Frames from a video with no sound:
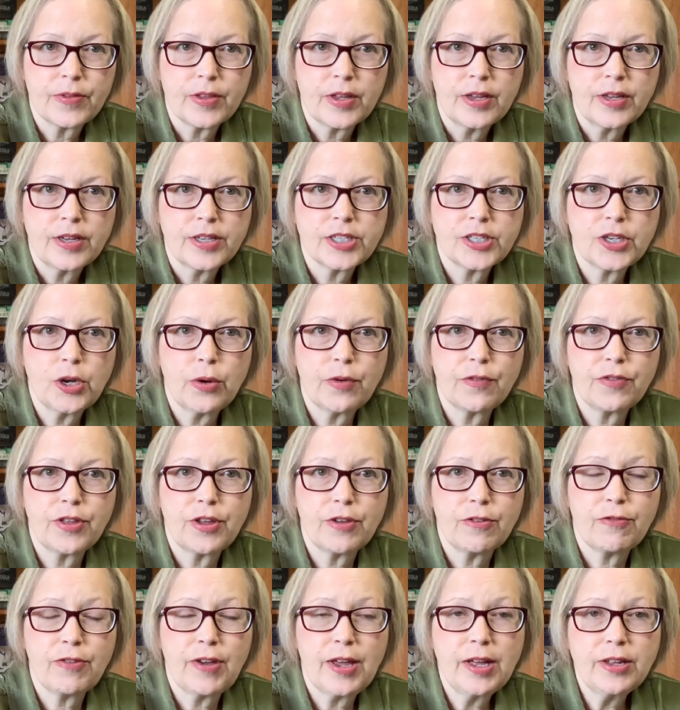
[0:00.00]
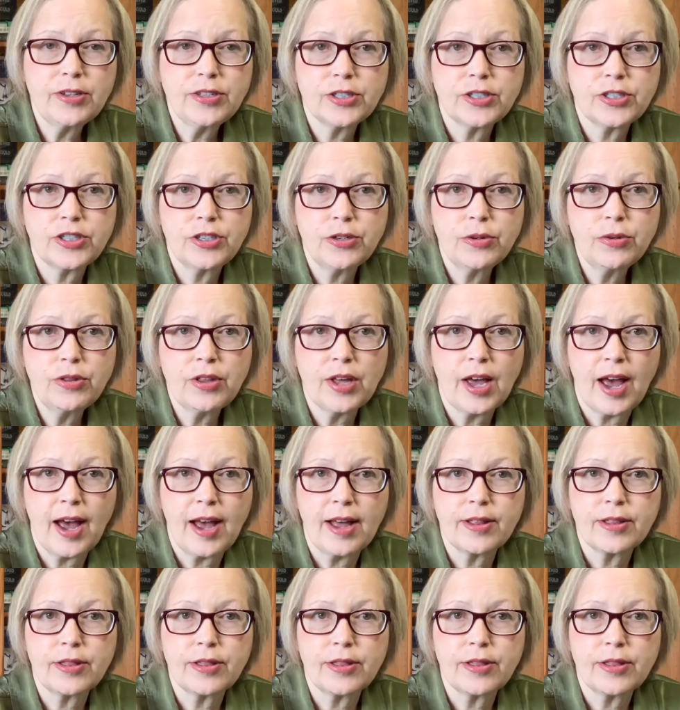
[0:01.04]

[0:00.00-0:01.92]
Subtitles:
So if they fail to do that,